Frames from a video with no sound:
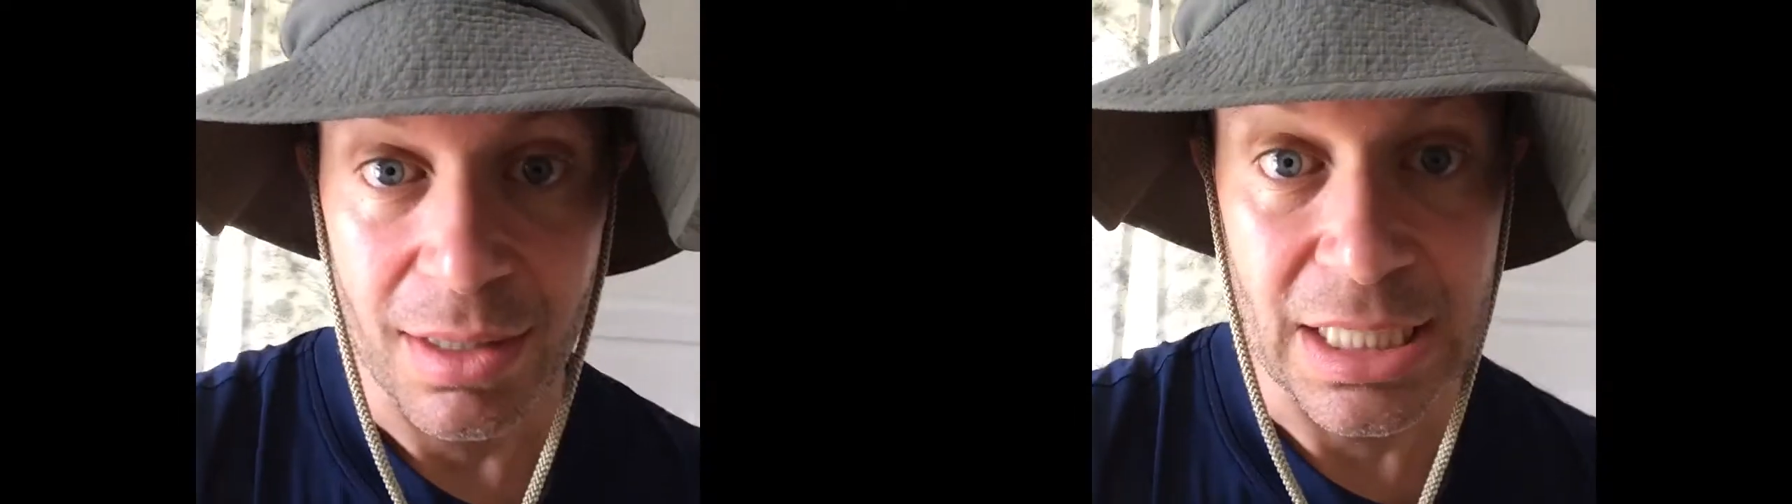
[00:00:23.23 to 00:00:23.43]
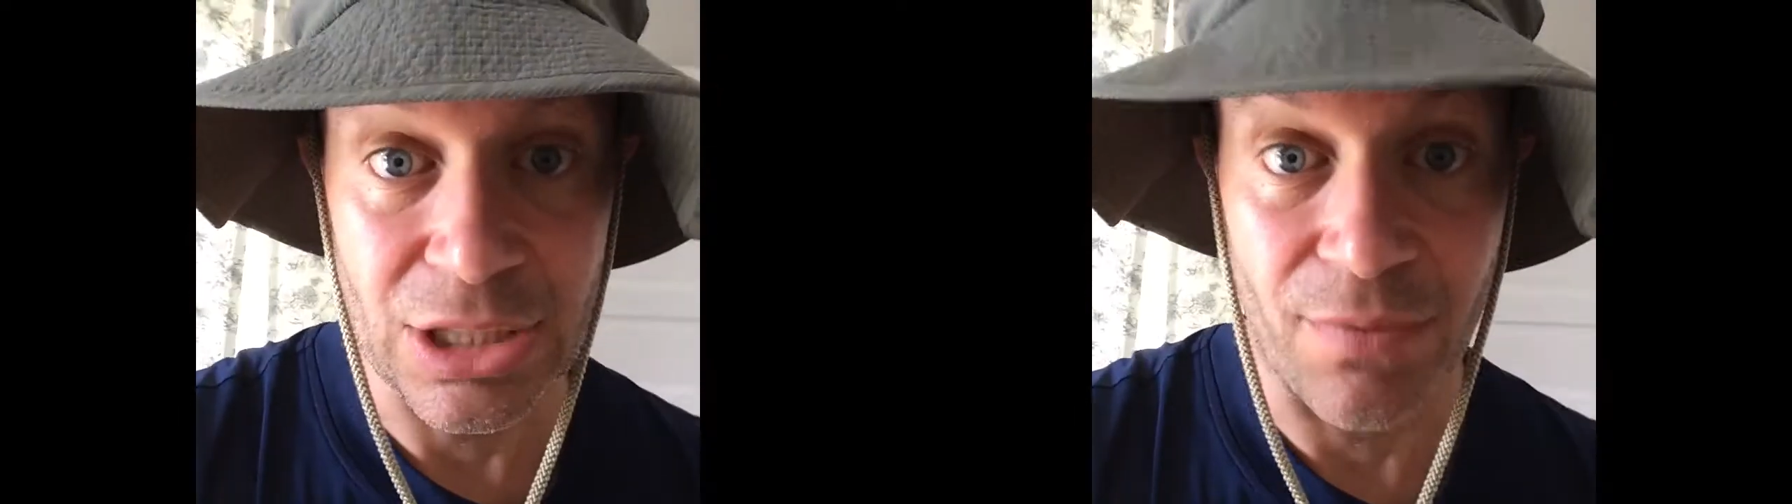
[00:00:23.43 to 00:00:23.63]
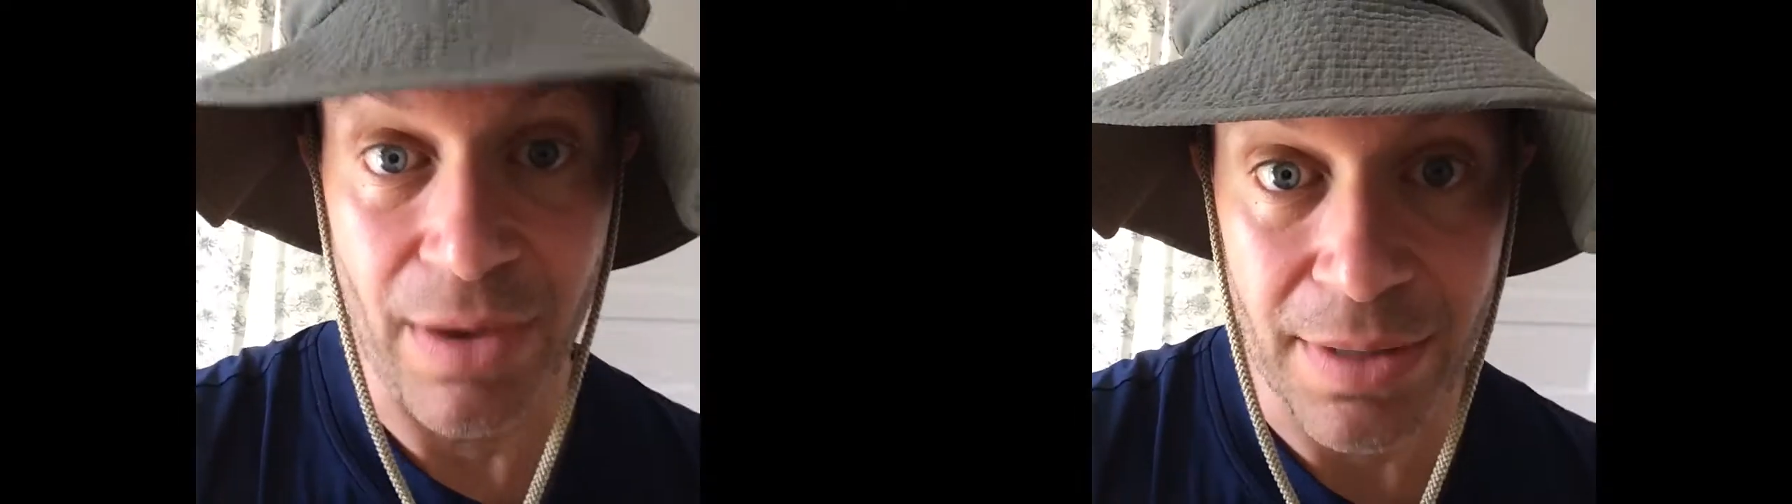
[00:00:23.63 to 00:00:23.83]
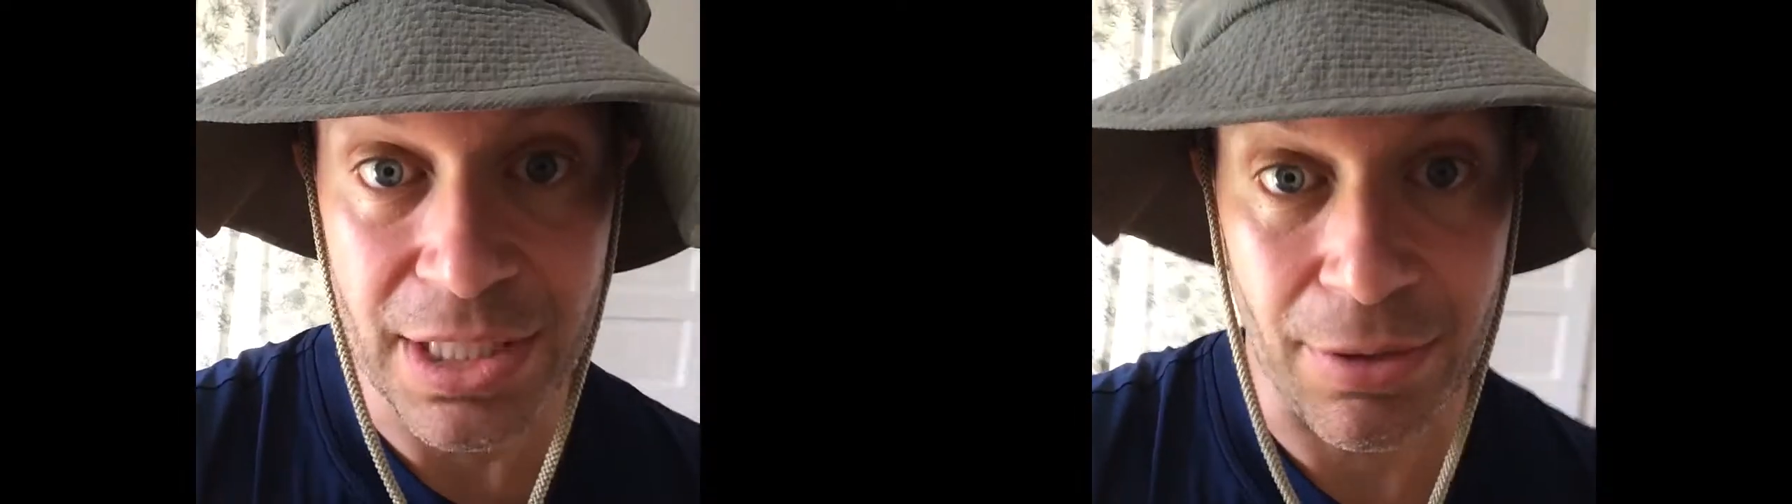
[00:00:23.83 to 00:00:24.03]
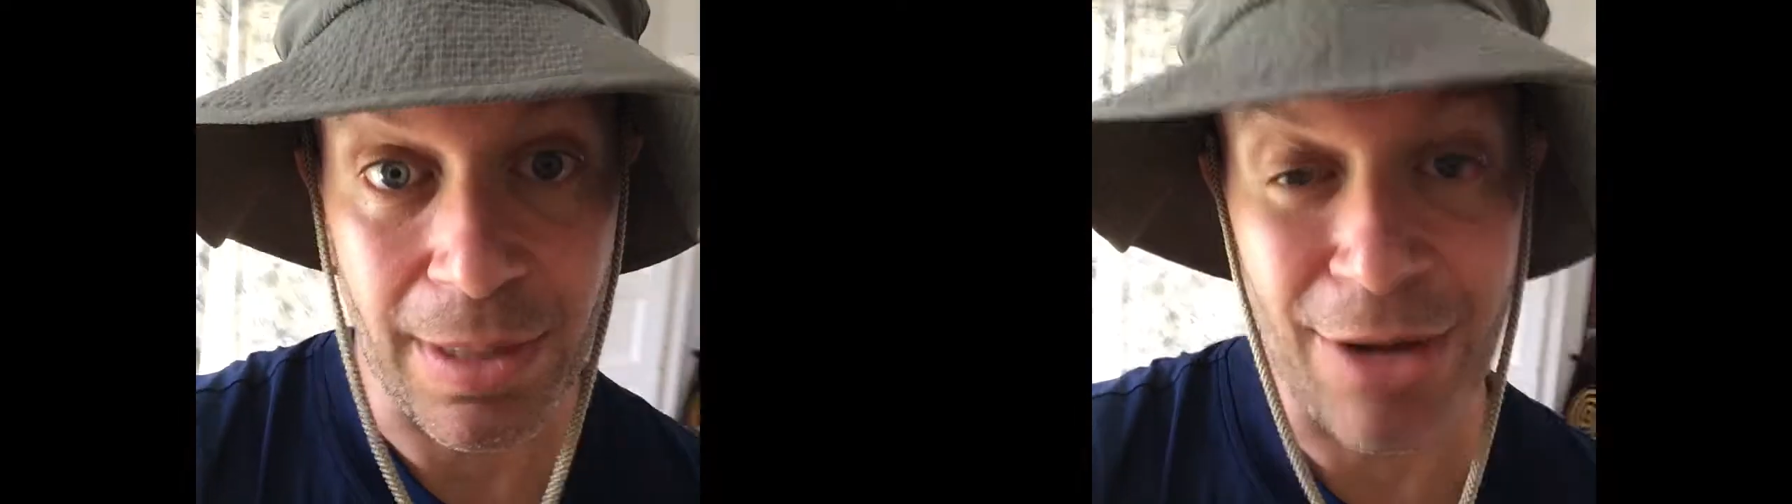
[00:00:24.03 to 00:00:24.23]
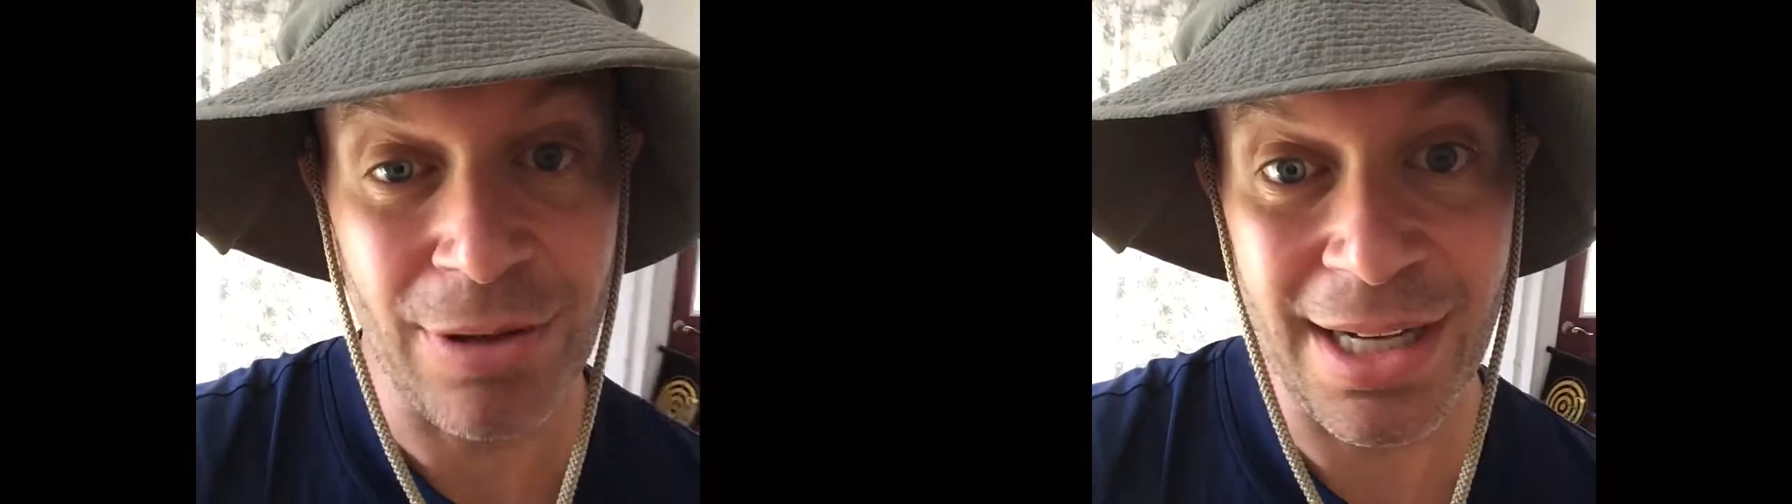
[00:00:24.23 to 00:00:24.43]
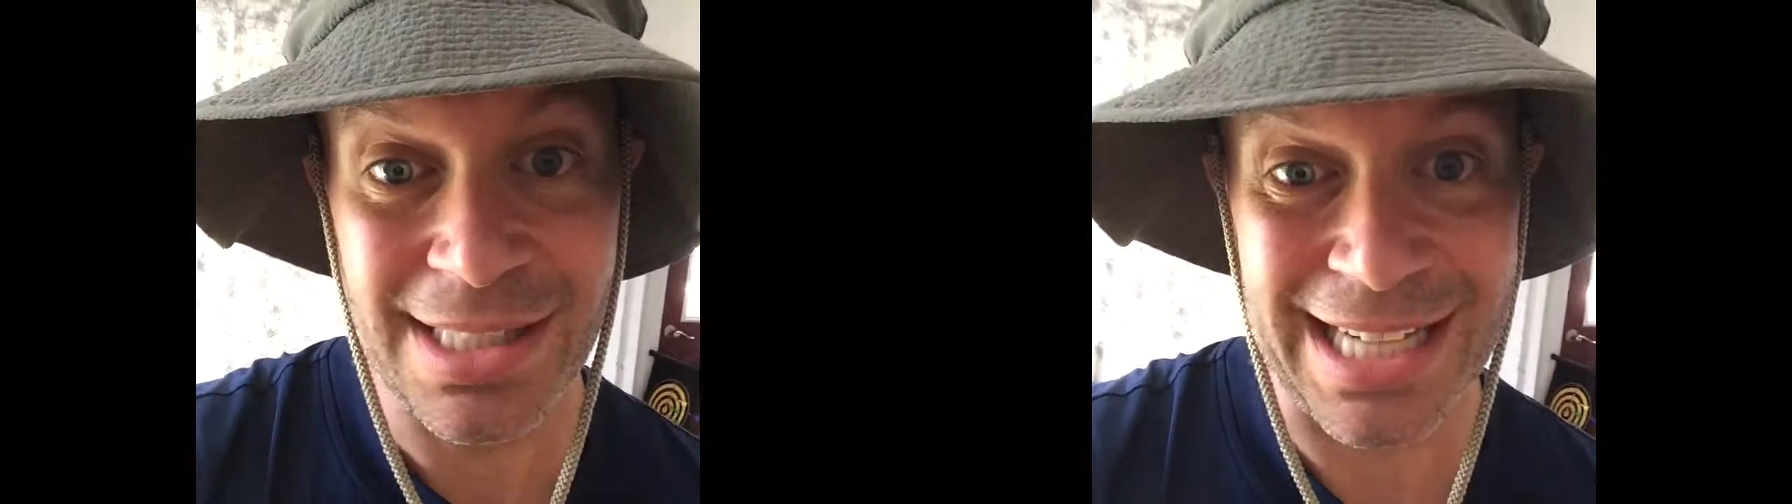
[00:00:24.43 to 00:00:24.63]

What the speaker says: These are very general outlines,